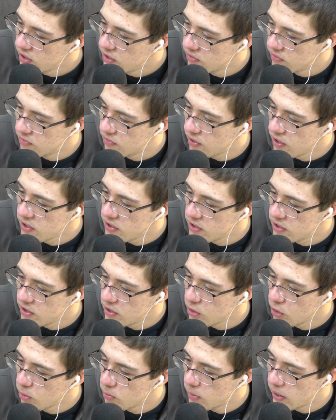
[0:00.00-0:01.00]
to fight the
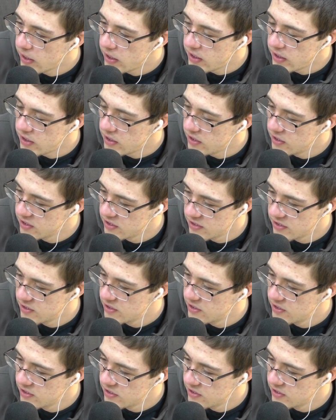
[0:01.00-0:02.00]
Almighty
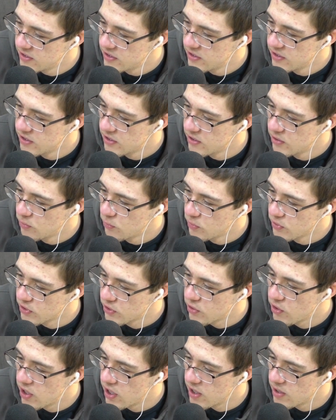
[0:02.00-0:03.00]
with the
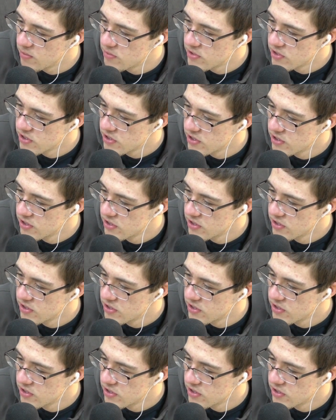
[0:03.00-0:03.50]
crabs.